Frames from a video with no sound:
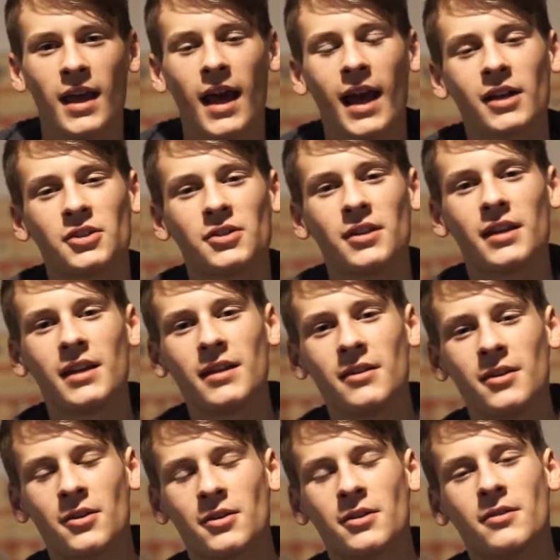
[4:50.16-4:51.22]
actually
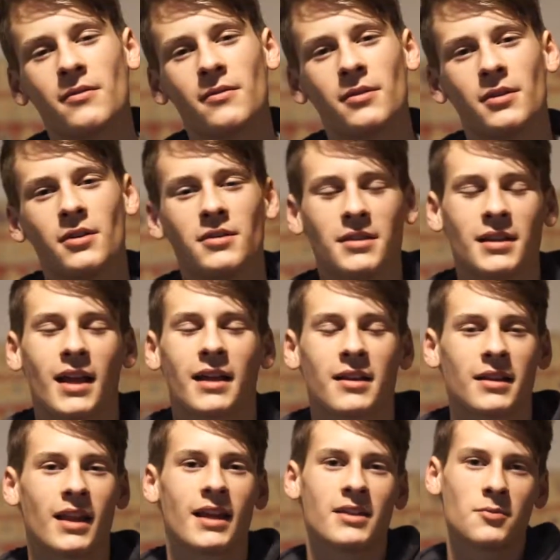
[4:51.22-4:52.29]
you're using like a
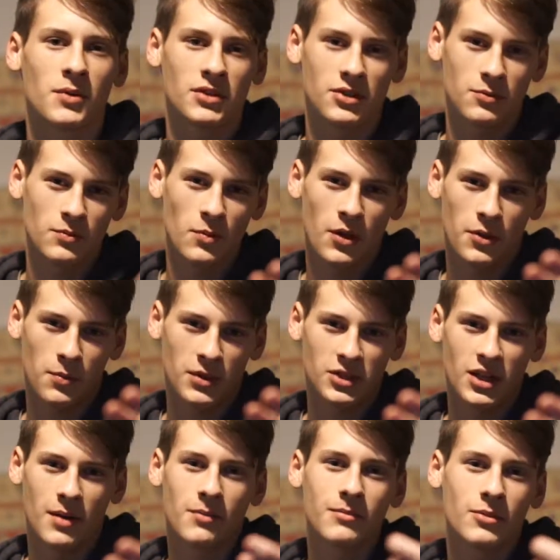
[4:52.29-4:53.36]
lens with which
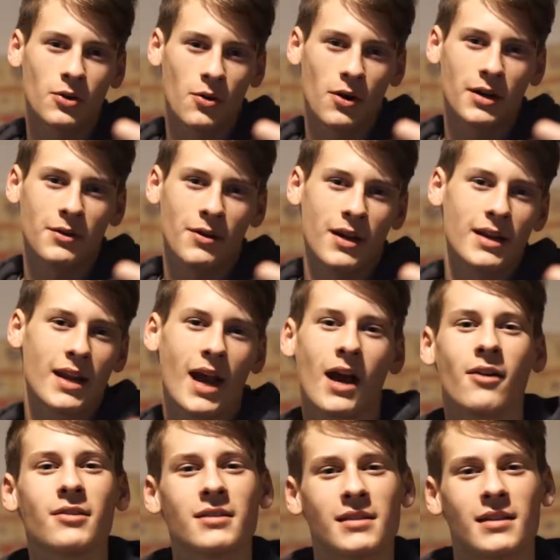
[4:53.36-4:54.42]
I'm recording right
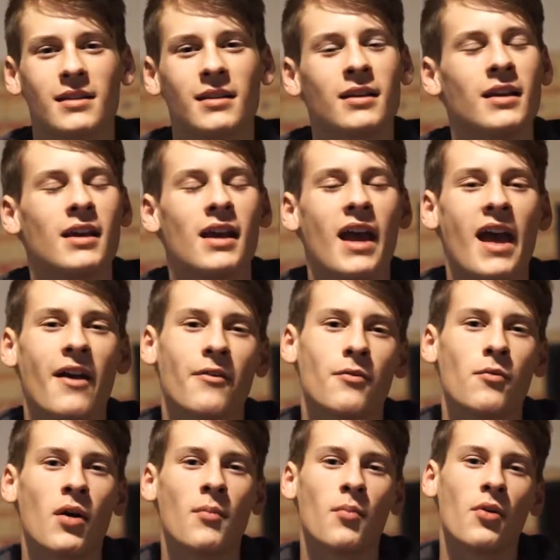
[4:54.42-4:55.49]
now. It's an
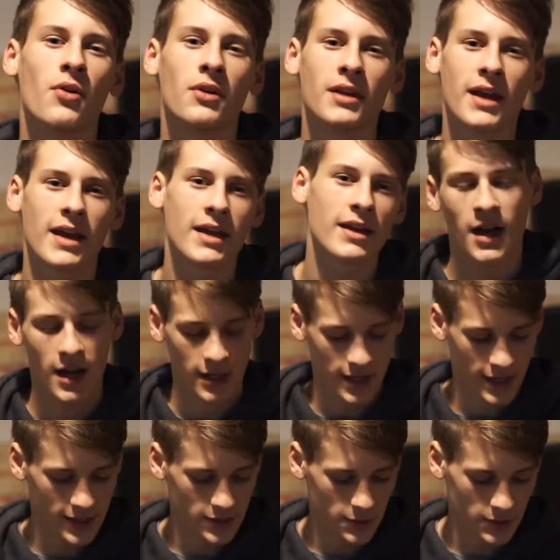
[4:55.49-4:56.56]
f1.8
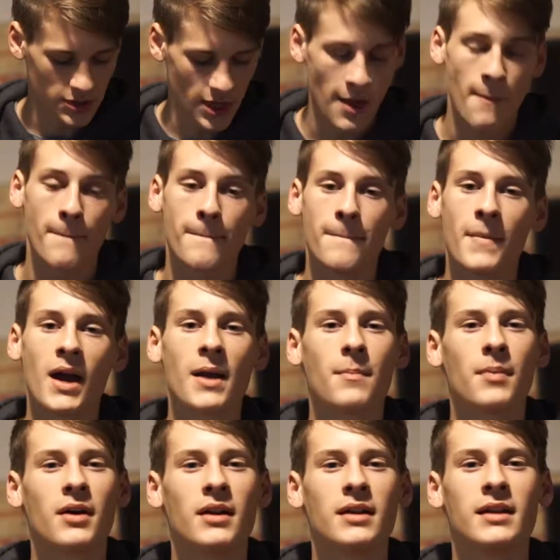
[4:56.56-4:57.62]
lens, which I might
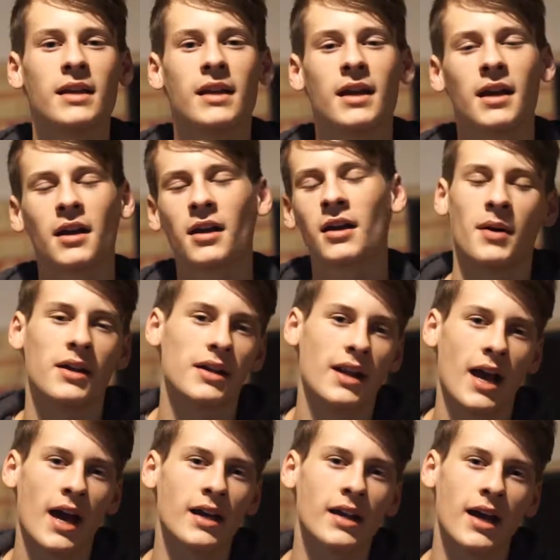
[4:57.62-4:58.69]
put in here, but
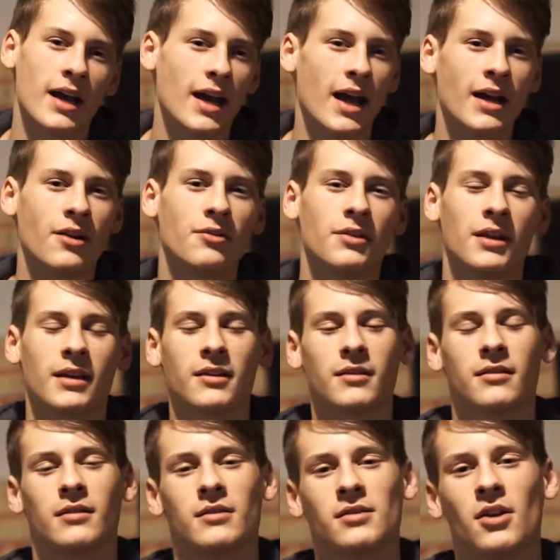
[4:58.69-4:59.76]
I don't think
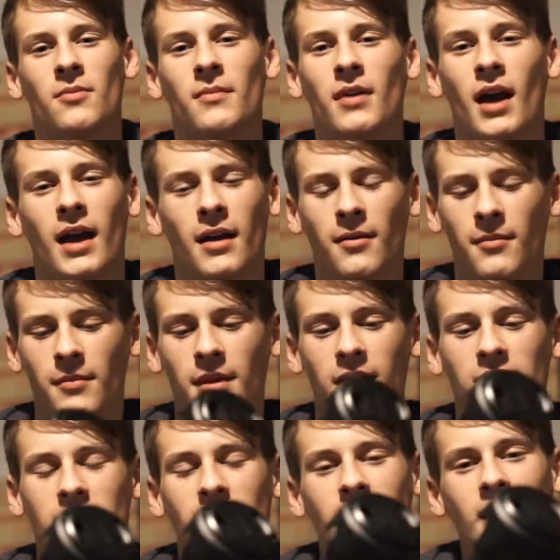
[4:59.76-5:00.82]
so,
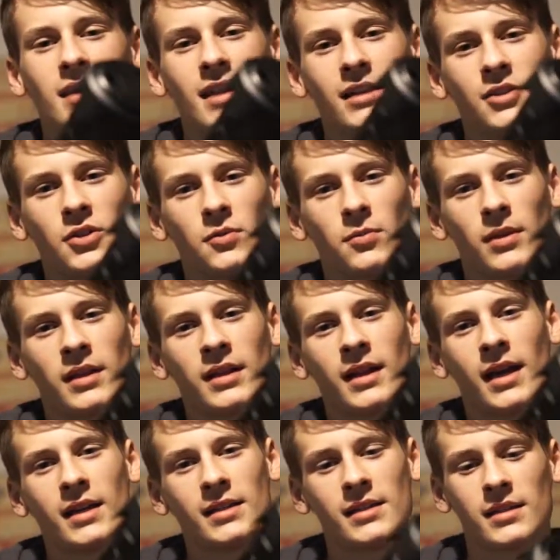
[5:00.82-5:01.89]
because this is actually a really
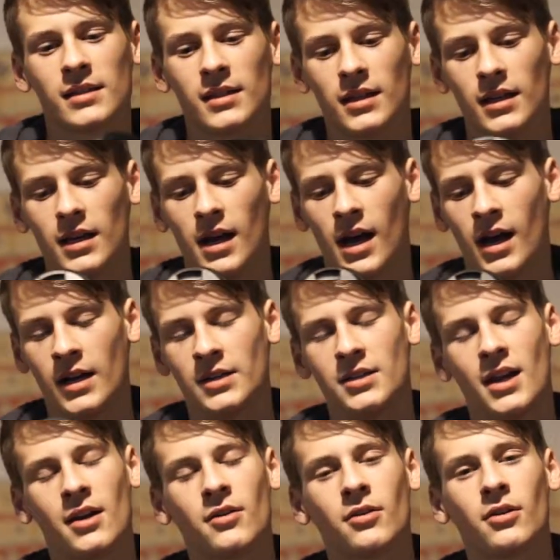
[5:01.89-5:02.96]
nice
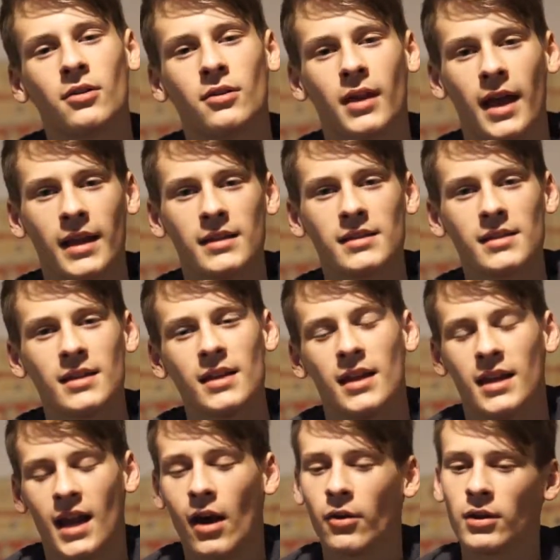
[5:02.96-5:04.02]
general lens.
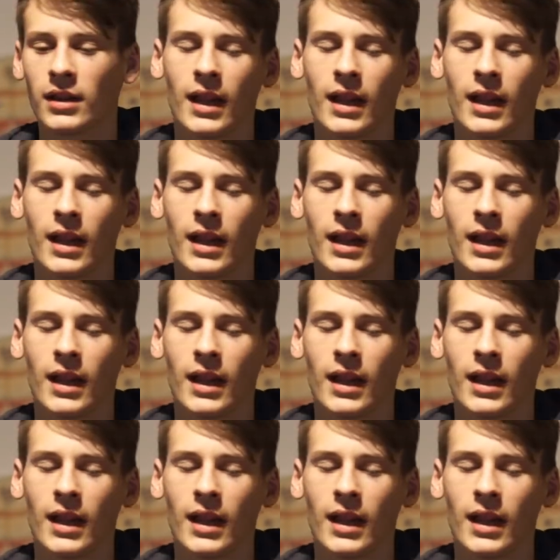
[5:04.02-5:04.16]
And I would